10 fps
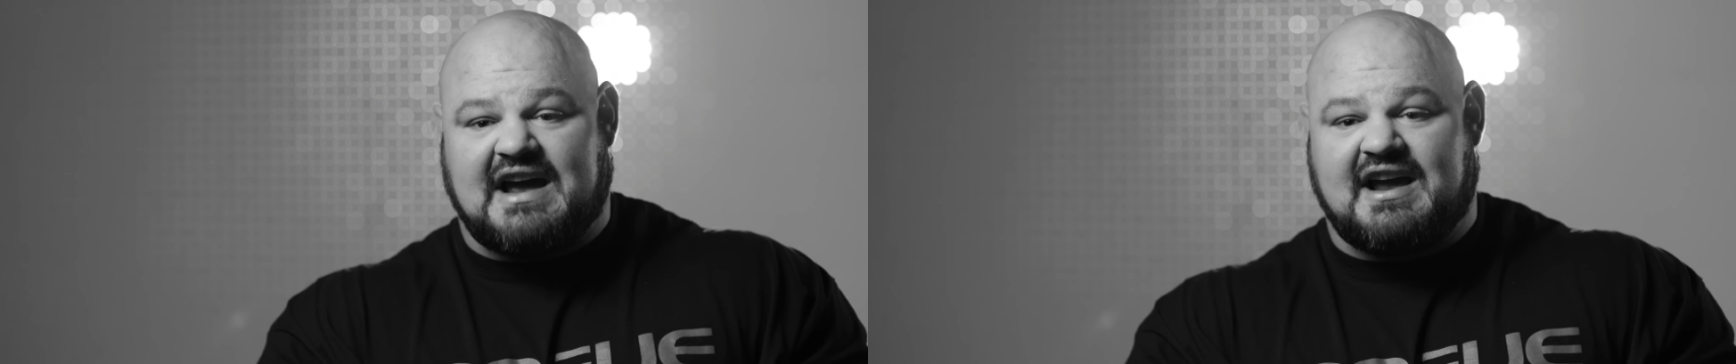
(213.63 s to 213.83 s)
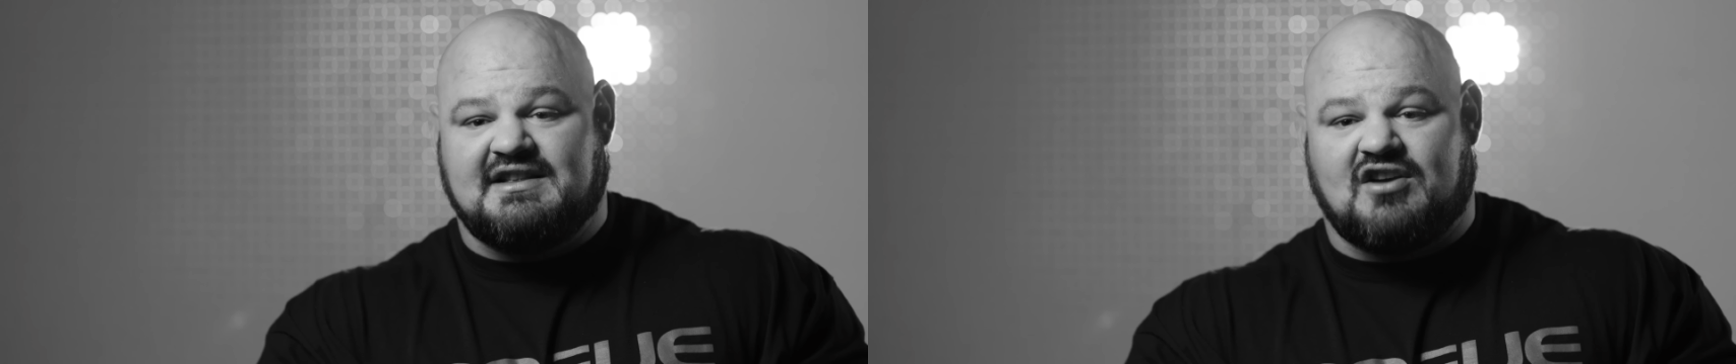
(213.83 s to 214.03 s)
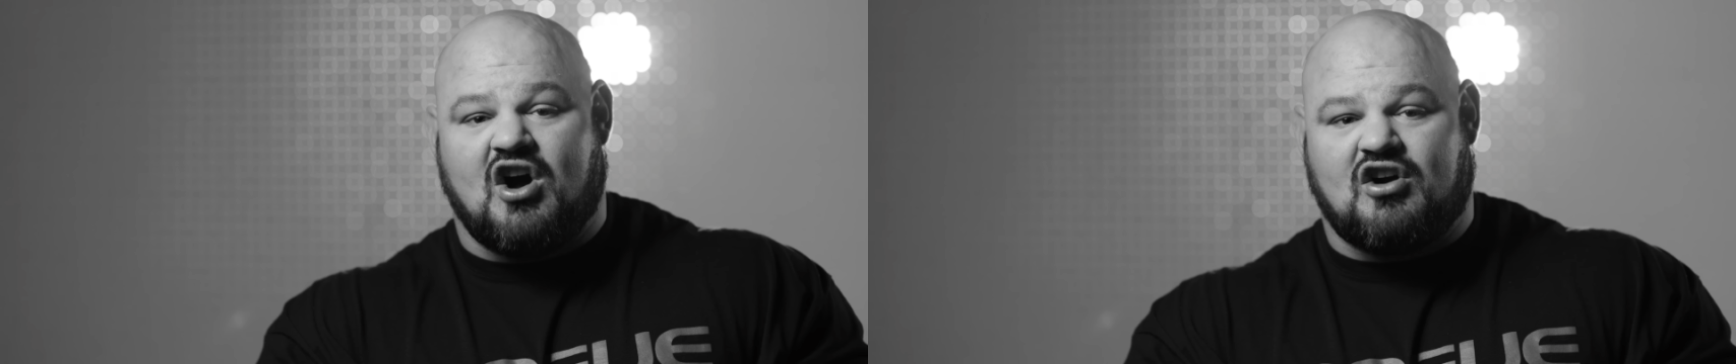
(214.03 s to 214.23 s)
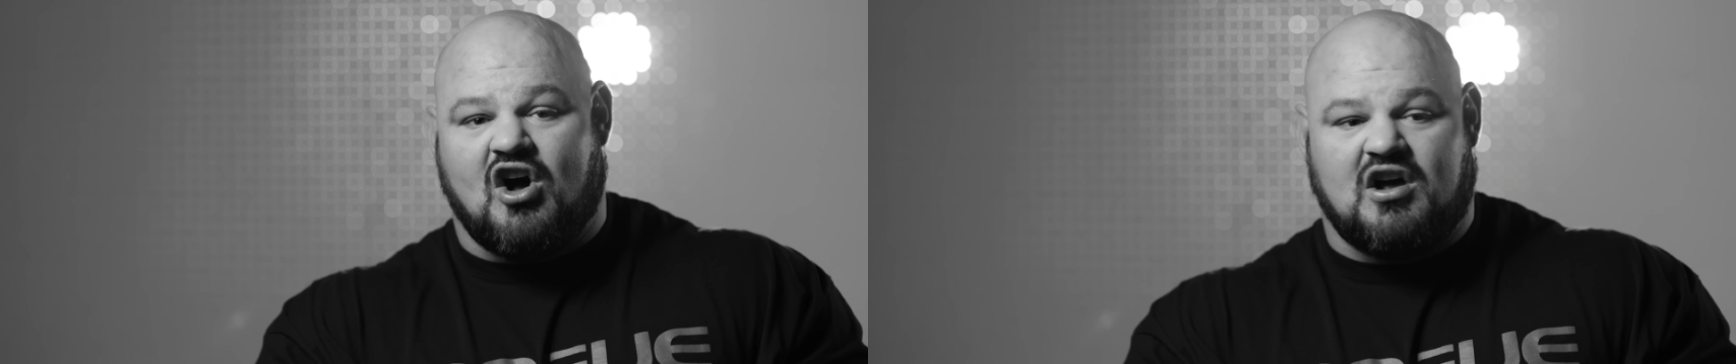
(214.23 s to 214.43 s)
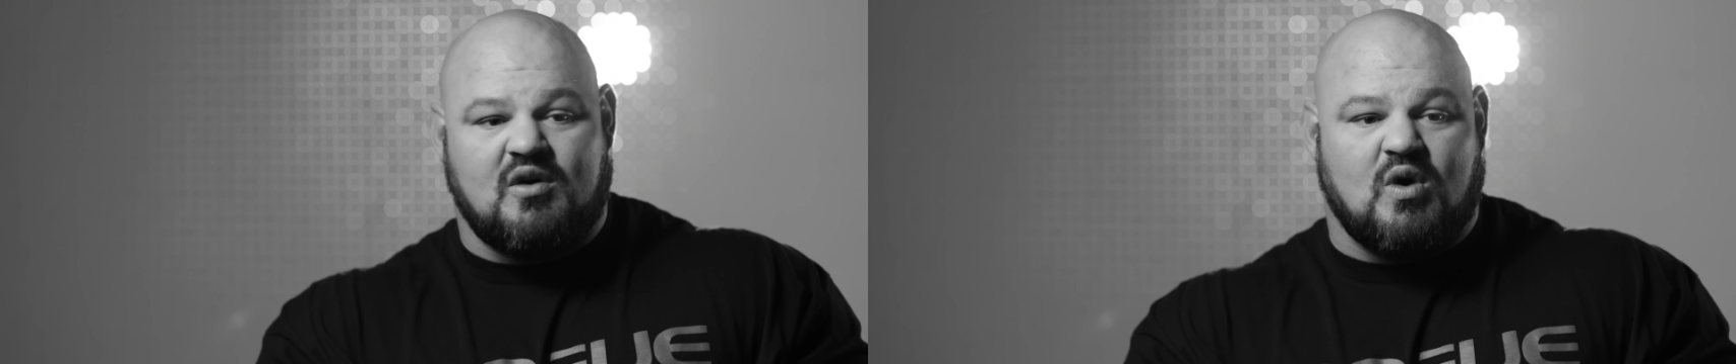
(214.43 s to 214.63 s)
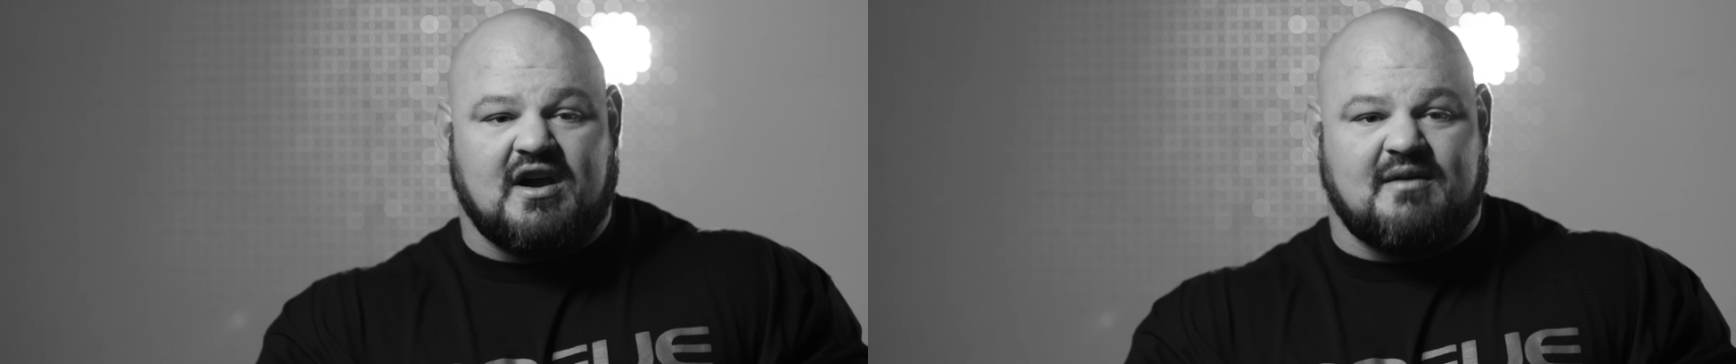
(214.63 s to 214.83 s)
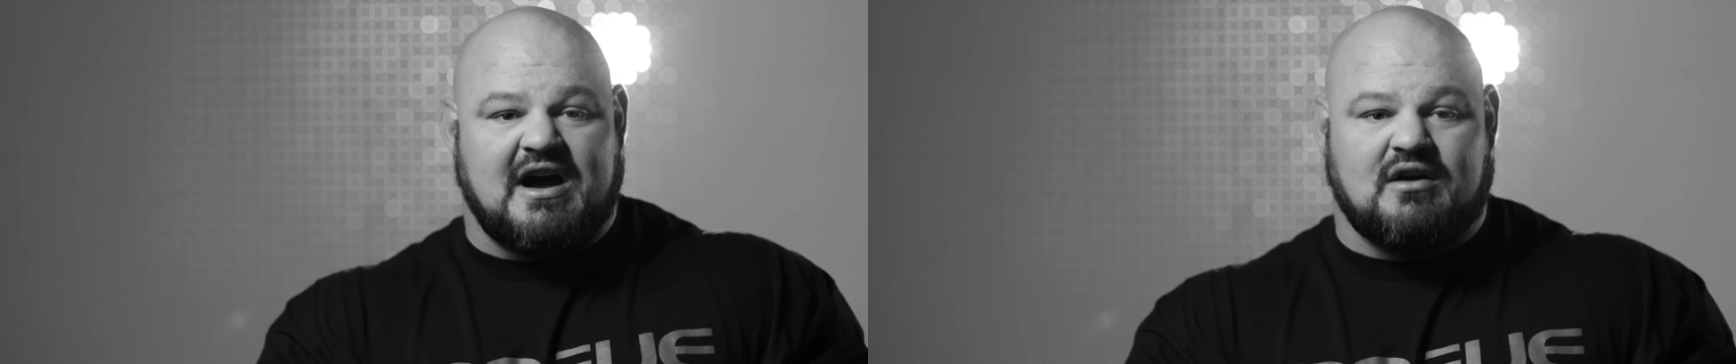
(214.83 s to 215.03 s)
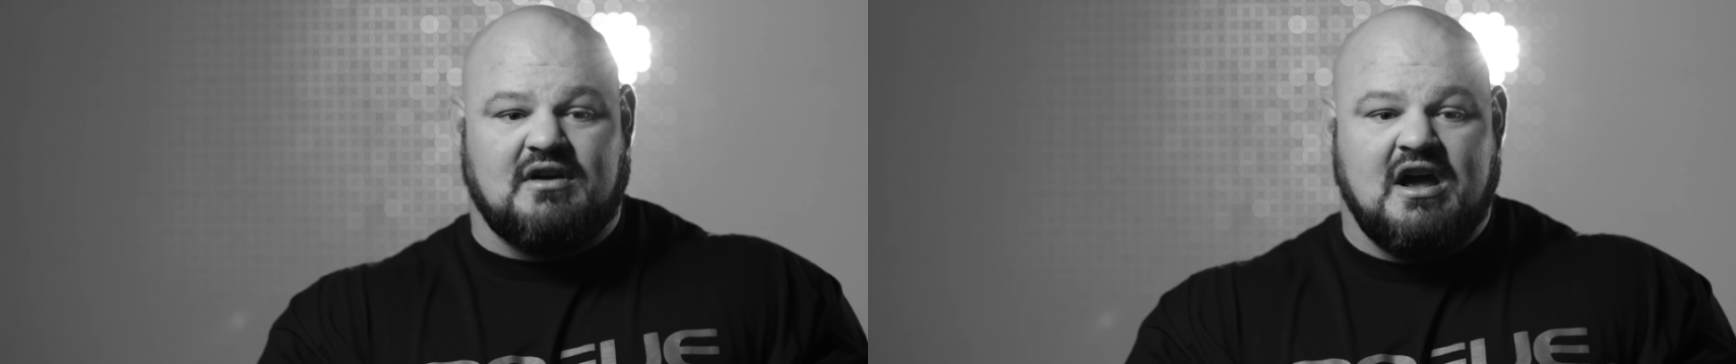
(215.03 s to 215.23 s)
I can talk all I want
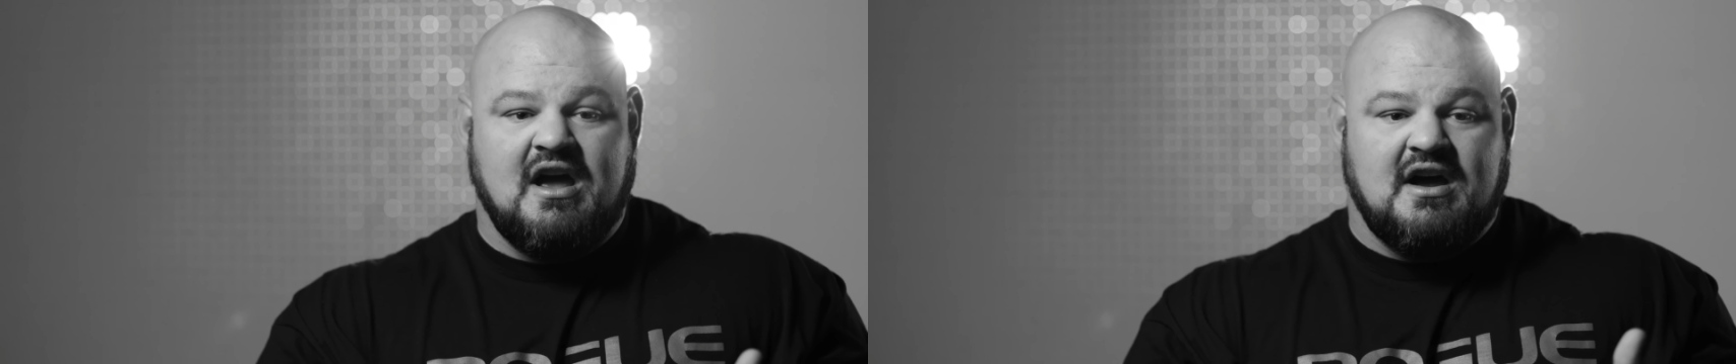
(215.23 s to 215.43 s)
about